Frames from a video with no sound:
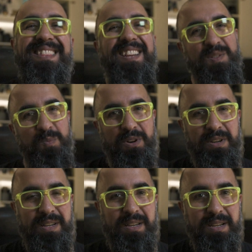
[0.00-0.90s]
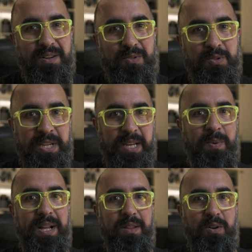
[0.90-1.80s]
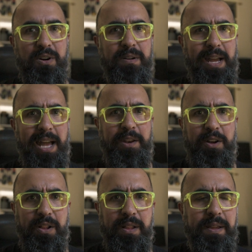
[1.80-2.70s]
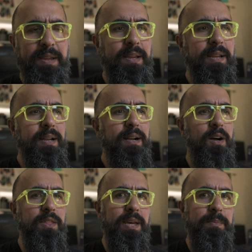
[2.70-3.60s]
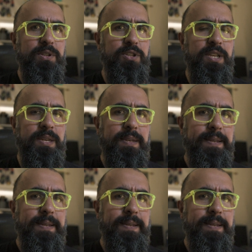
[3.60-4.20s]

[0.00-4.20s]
doesn't work really well or at all on that machine.